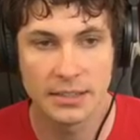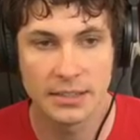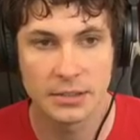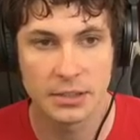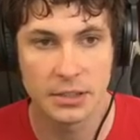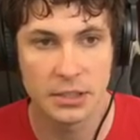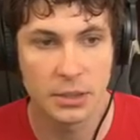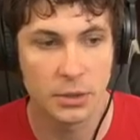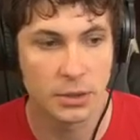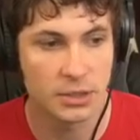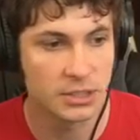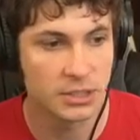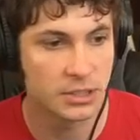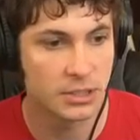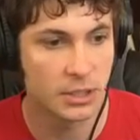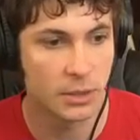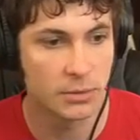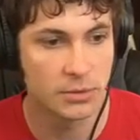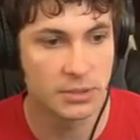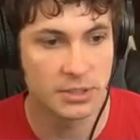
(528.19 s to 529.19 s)
Lester, you are
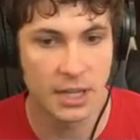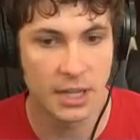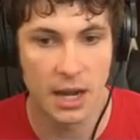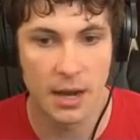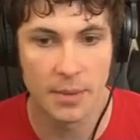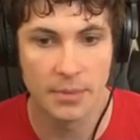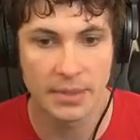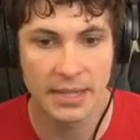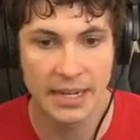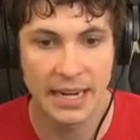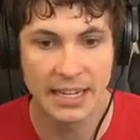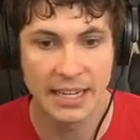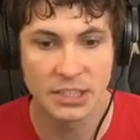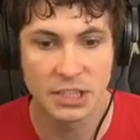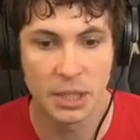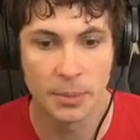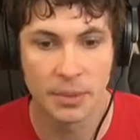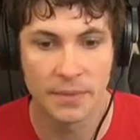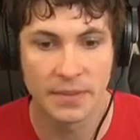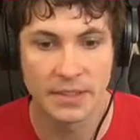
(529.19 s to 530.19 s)
so dumb. Can I
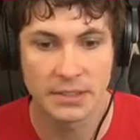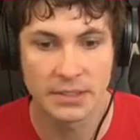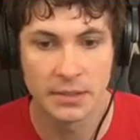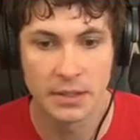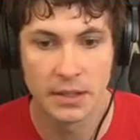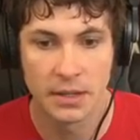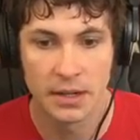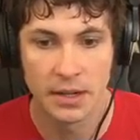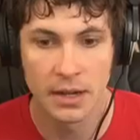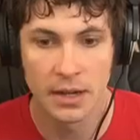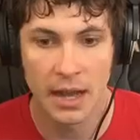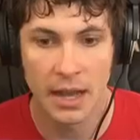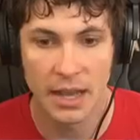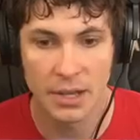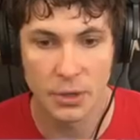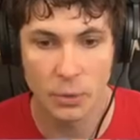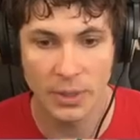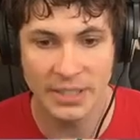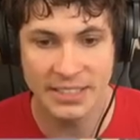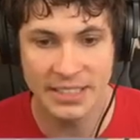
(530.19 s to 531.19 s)
jump on this?
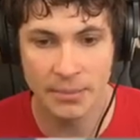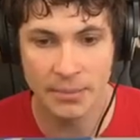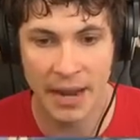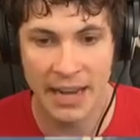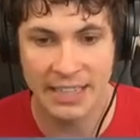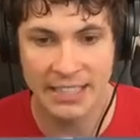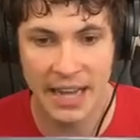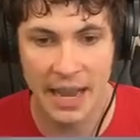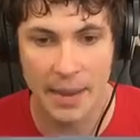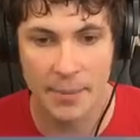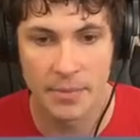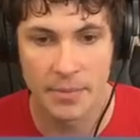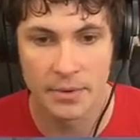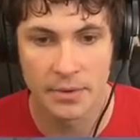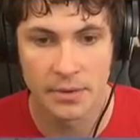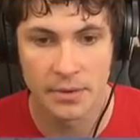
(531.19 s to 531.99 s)
You're wasting my time.